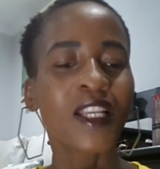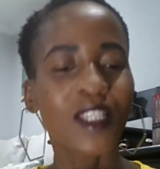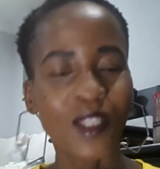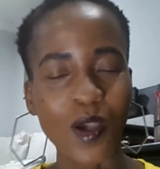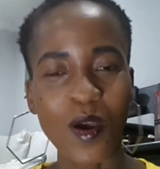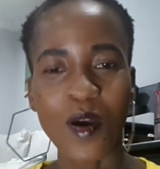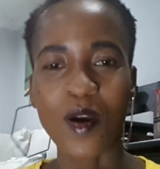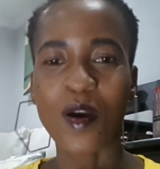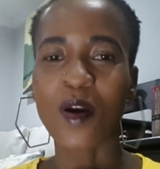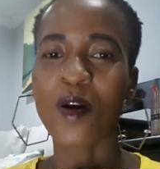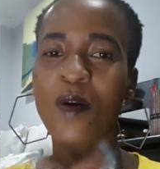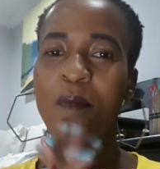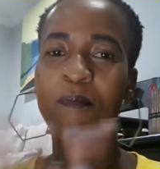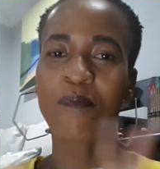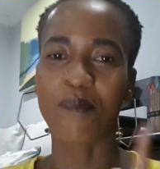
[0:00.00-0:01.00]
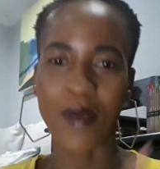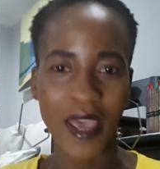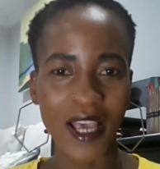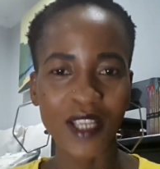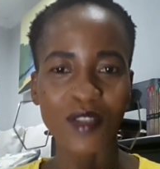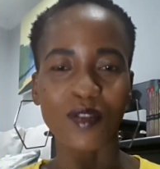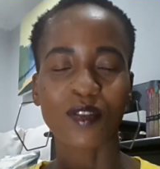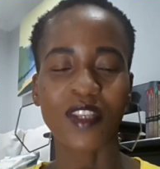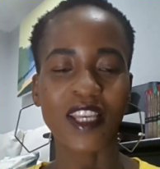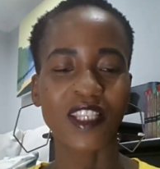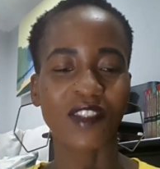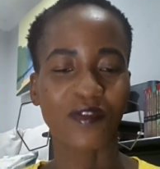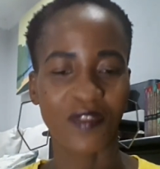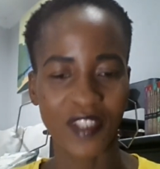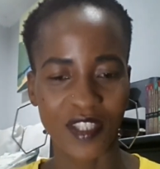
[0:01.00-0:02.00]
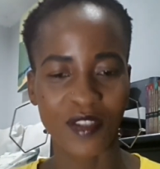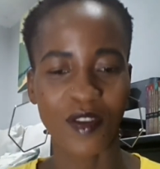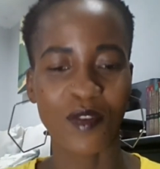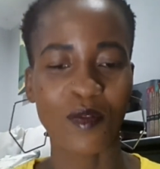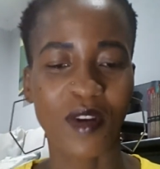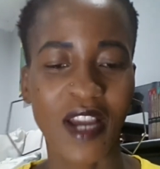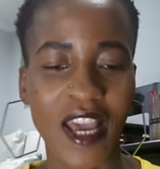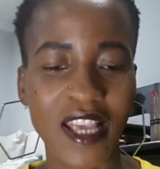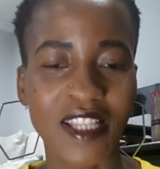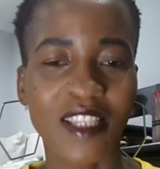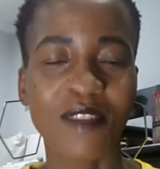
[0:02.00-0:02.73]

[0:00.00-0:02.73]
So back to today's video, you guys,